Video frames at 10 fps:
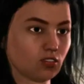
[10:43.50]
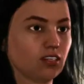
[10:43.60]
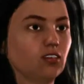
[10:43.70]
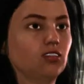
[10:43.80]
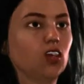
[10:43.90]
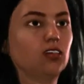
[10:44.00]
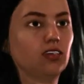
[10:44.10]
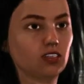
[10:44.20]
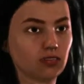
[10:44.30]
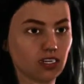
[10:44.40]
Well I
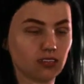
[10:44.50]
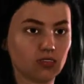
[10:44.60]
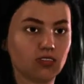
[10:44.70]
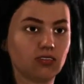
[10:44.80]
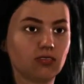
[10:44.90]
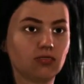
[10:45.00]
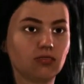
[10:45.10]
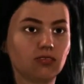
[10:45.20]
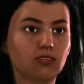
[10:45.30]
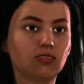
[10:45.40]
don't like Duke Michael.
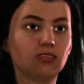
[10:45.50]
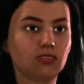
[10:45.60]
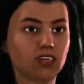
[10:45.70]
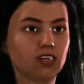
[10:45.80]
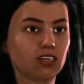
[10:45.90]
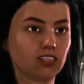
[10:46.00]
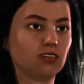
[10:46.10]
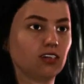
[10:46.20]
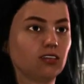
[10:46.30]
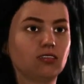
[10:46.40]
They
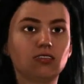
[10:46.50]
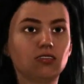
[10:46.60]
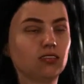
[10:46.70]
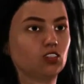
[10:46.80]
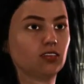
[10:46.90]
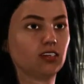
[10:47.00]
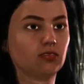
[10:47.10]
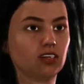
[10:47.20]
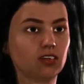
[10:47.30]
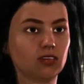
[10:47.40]
say the king has red
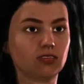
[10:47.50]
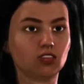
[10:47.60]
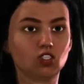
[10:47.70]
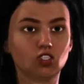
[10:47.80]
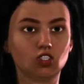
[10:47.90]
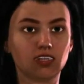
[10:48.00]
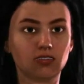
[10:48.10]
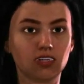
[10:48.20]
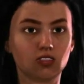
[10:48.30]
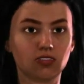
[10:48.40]
hair,
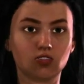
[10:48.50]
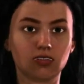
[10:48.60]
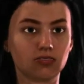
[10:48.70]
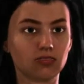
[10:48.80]
just like you.